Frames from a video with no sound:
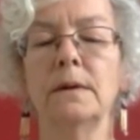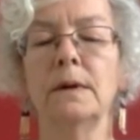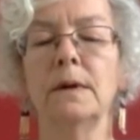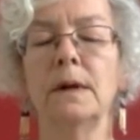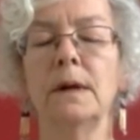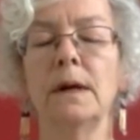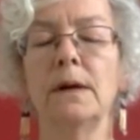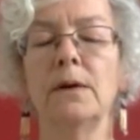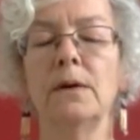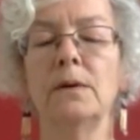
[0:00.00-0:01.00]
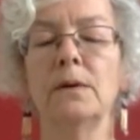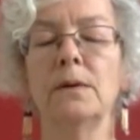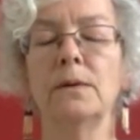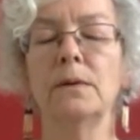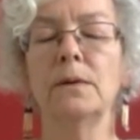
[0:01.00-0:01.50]
and out
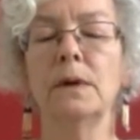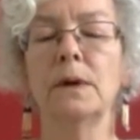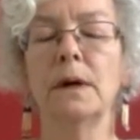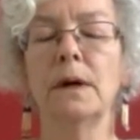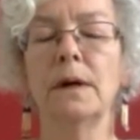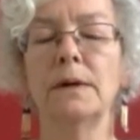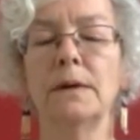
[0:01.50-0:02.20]
through the heart.